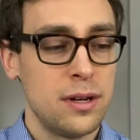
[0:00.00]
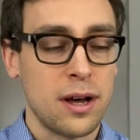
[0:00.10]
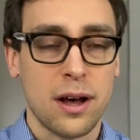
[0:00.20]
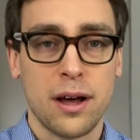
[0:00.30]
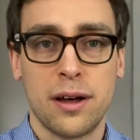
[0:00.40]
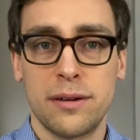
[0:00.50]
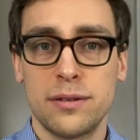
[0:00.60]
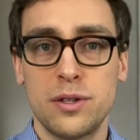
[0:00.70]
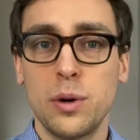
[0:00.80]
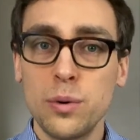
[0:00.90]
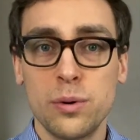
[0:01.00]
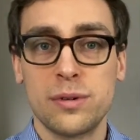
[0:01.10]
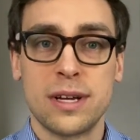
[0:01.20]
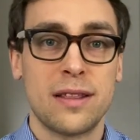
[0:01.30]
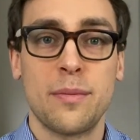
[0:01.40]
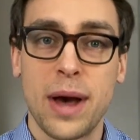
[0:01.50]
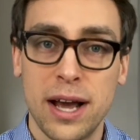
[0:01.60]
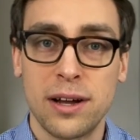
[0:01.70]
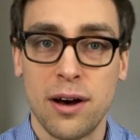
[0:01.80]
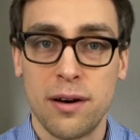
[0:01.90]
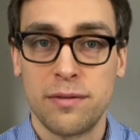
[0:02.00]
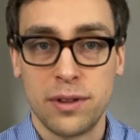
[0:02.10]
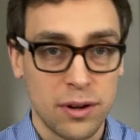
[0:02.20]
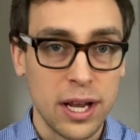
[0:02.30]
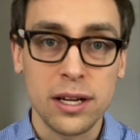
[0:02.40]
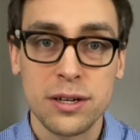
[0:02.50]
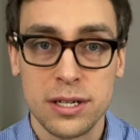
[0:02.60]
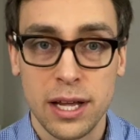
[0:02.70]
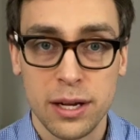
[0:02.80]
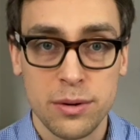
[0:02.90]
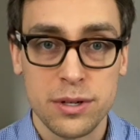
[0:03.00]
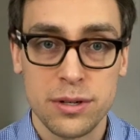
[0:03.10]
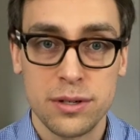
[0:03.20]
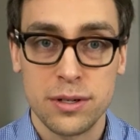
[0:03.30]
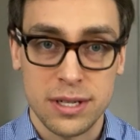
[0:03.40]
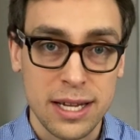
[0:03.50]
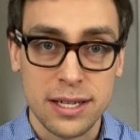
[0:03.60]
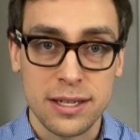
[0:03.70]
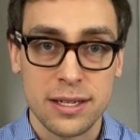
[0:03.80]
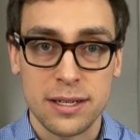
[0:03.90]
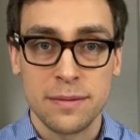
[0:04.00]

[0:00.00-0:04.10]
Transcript: uh, tools on the back of their English language sentences.